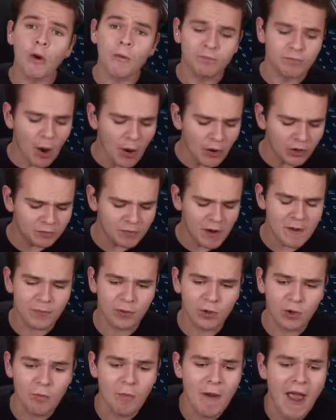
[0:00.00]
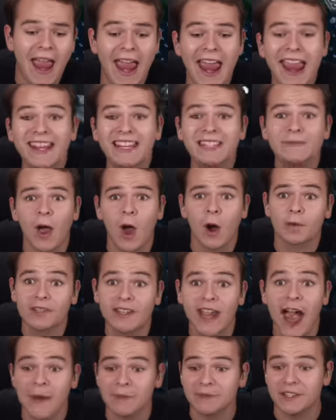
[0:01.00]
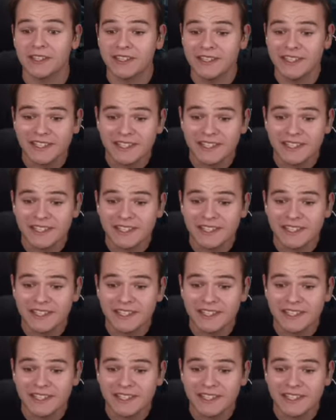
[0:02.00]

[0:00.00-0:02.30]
what most people hate about Captain